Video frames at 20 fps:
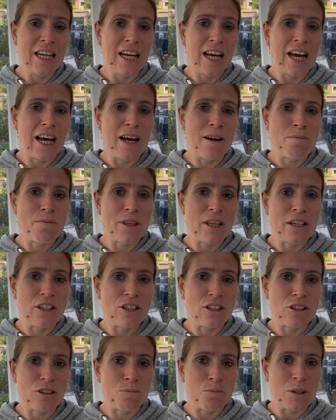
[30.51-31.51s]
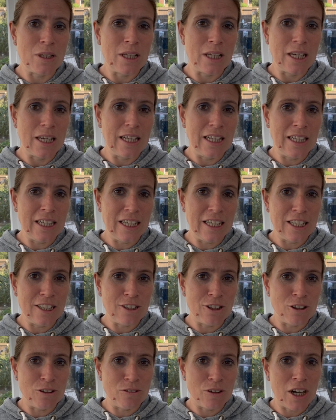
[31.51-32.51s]
and they should be in need
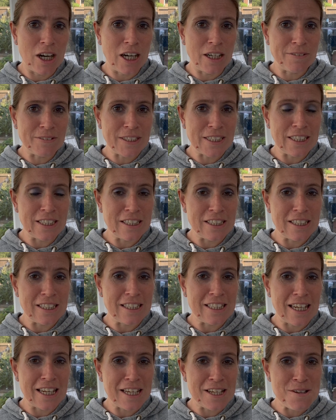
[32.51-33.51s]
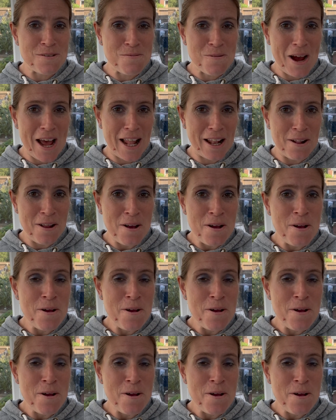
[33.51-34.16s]
of harvesting today as well.